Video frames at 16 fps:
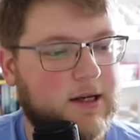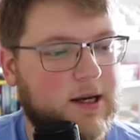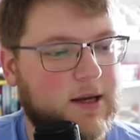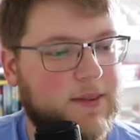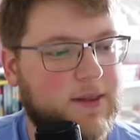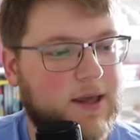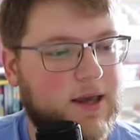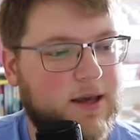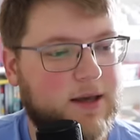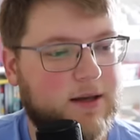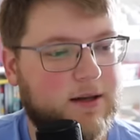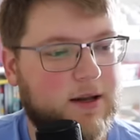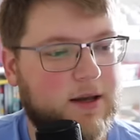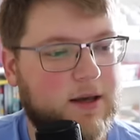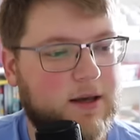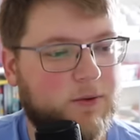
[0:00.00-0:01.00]
and
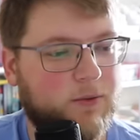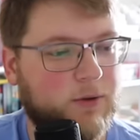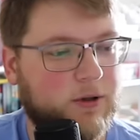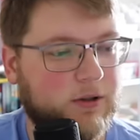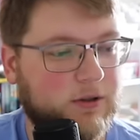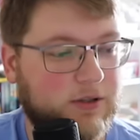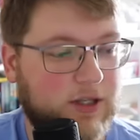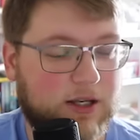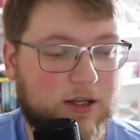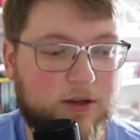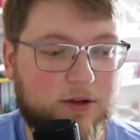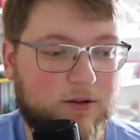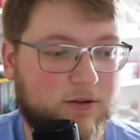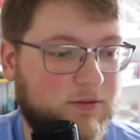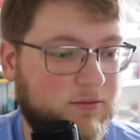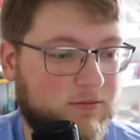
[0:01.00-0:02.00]
then it will take
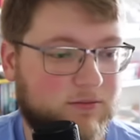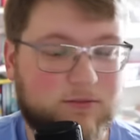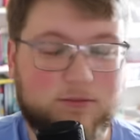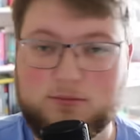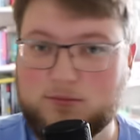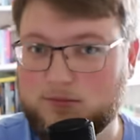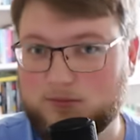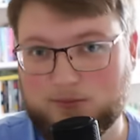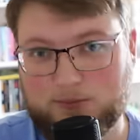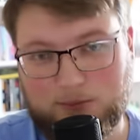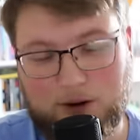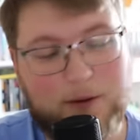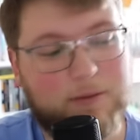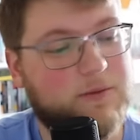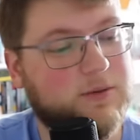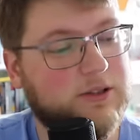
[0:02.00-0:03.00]
you
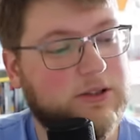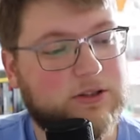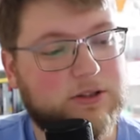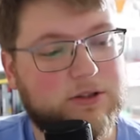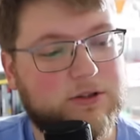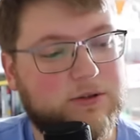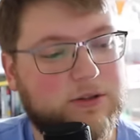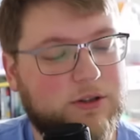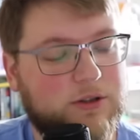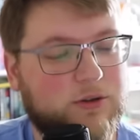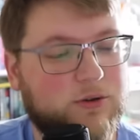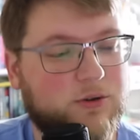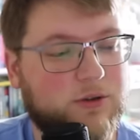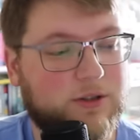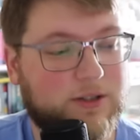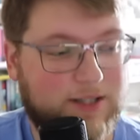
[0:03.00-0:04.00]
probably to
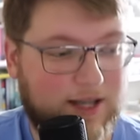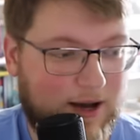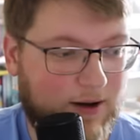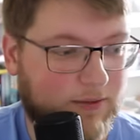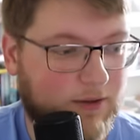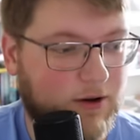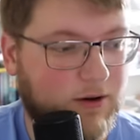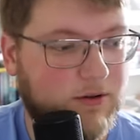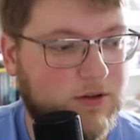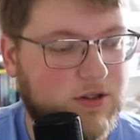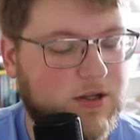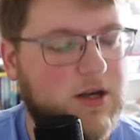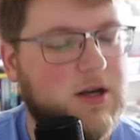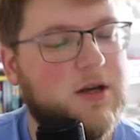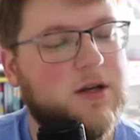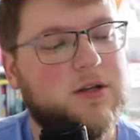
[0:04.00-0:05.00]
your
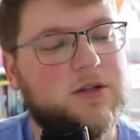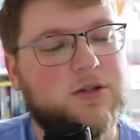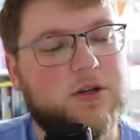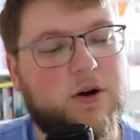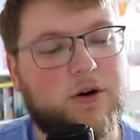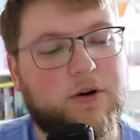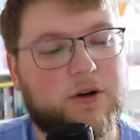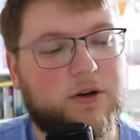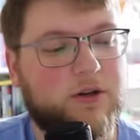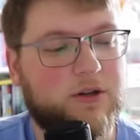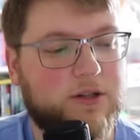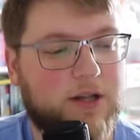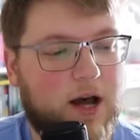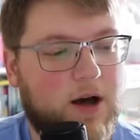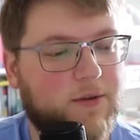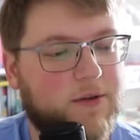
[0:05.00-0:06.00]
downloads. So go to your
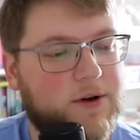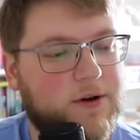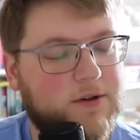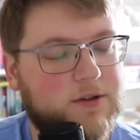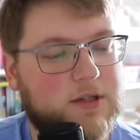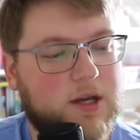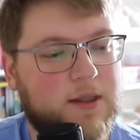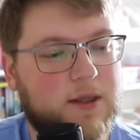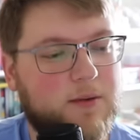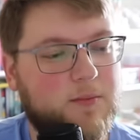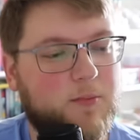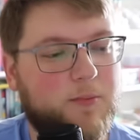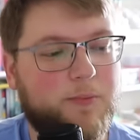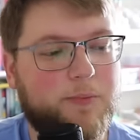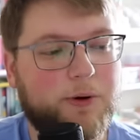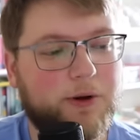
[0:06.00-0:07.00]
downloads and
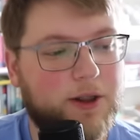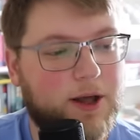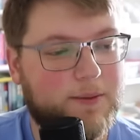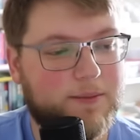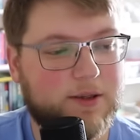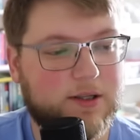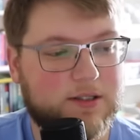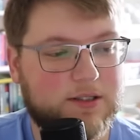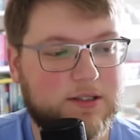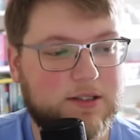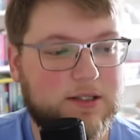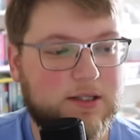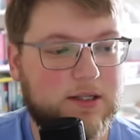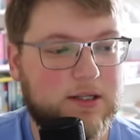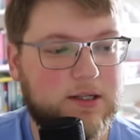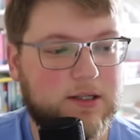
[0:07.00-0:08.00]
then pull up this
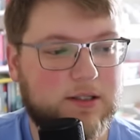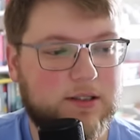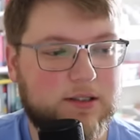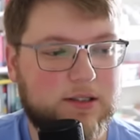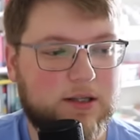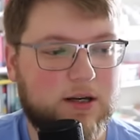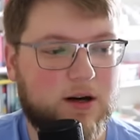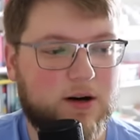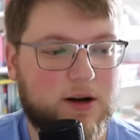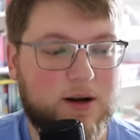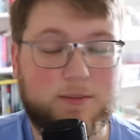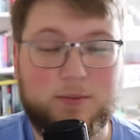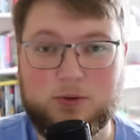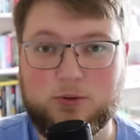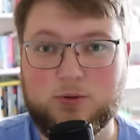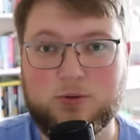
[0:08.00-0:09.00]

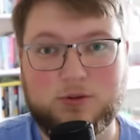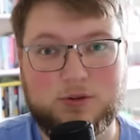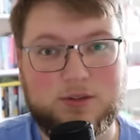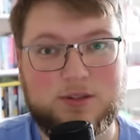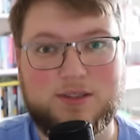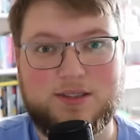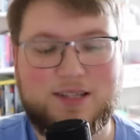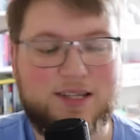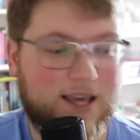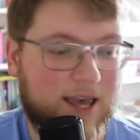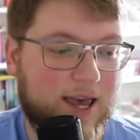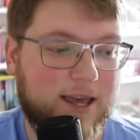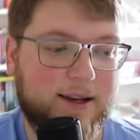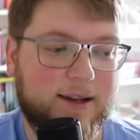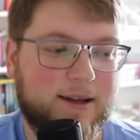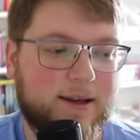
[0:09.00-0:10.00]
DeDRM tools
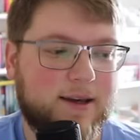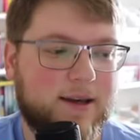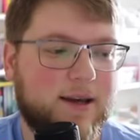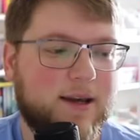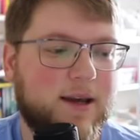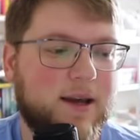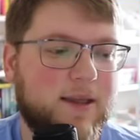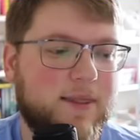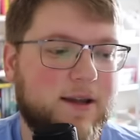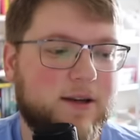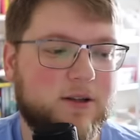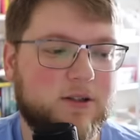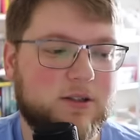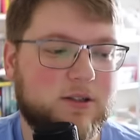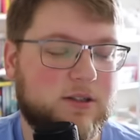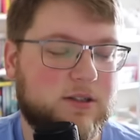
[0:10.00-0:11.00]
10. And then
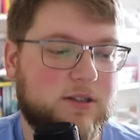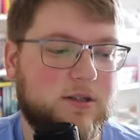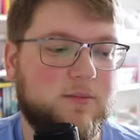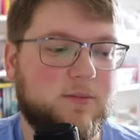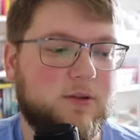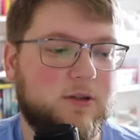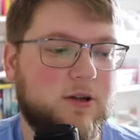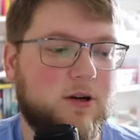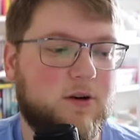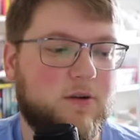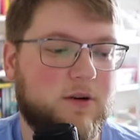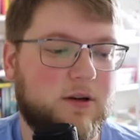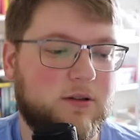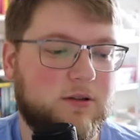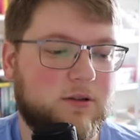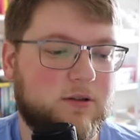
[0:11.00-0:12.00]
you're just simply
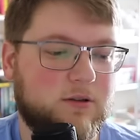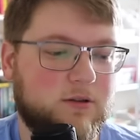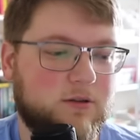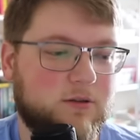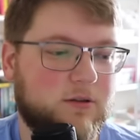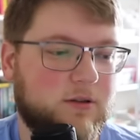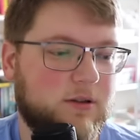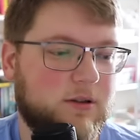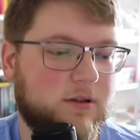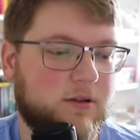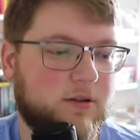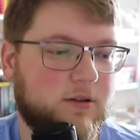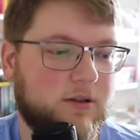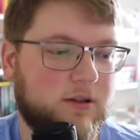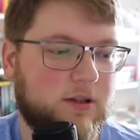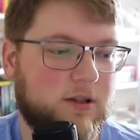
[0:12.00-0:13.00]
going to
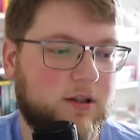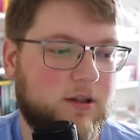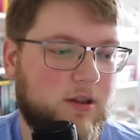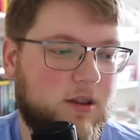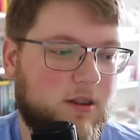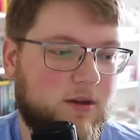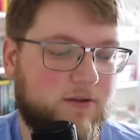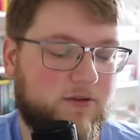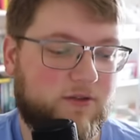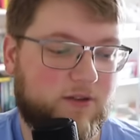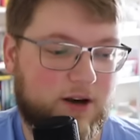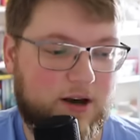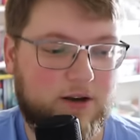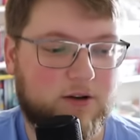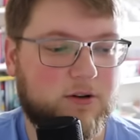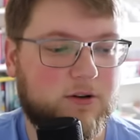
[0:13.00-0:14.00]
click the
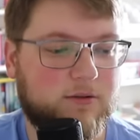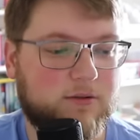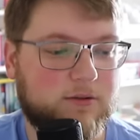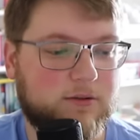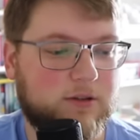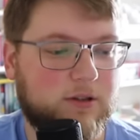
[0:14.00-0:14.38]
file